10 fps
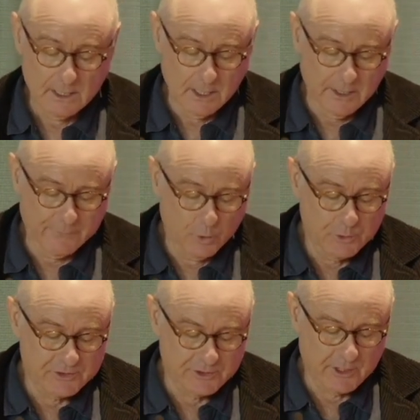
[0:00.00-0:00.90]
If
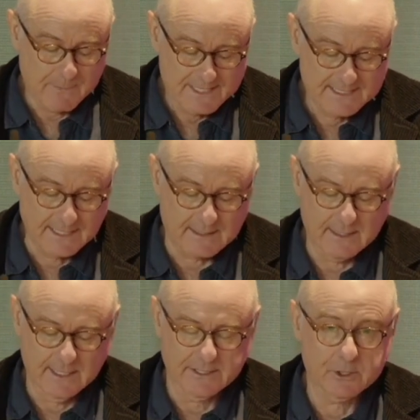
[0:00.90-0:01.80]
Horne's domestic
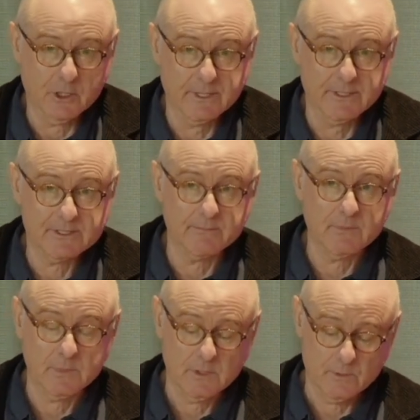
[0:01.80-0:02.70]
anti-communism
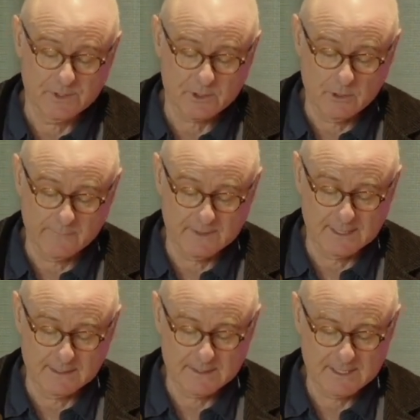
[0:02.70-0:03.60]
was
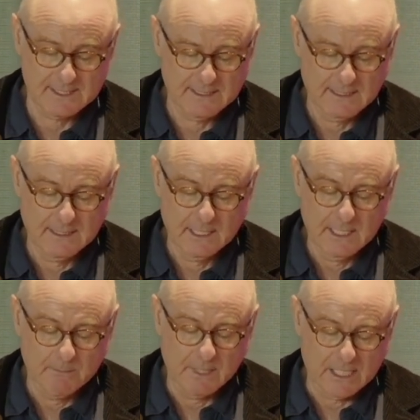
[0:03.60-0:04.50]
overzealous,
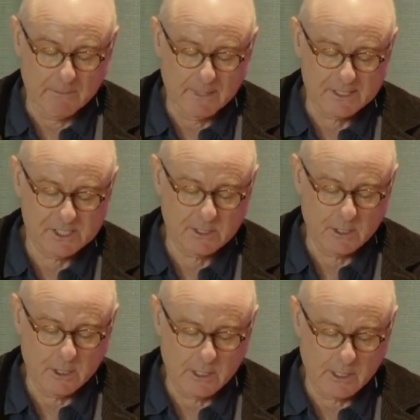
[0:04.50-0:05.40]
making much
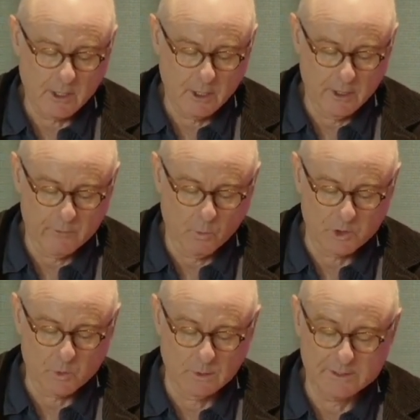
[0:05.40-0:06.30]
over
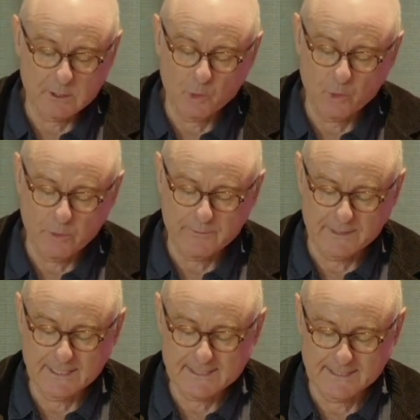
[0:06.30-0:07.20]
what were little more
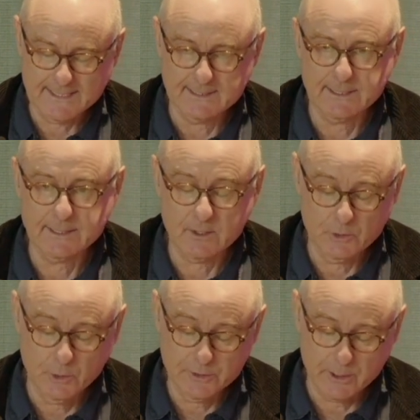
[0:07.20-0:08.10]
than internecine
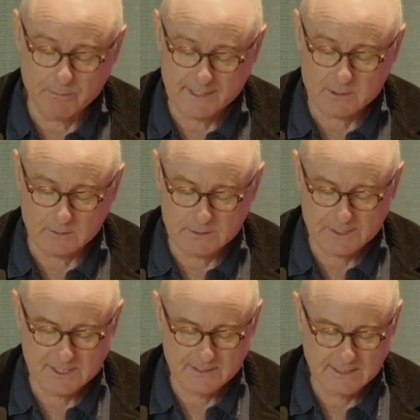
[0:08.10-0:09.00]
union
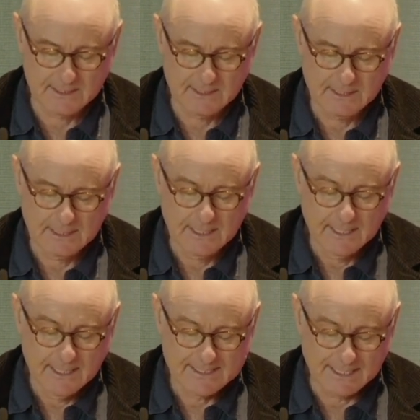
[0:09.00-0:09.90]
battles,
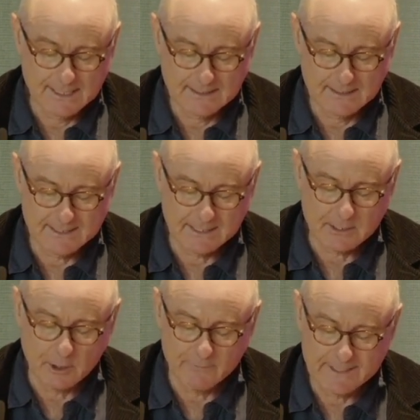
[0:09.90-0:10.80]
his
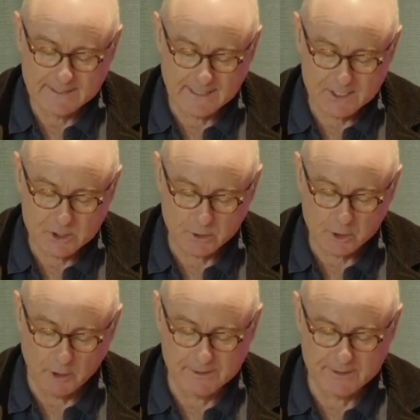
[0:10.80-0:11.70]
highlighting of an international
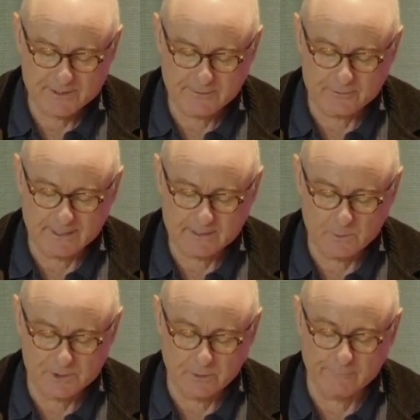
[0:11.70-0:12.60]
communist threat
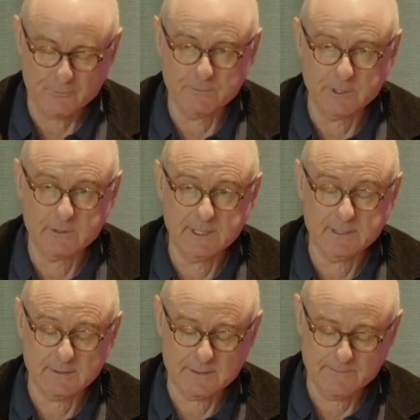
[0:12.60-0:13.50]
was on firmer ground.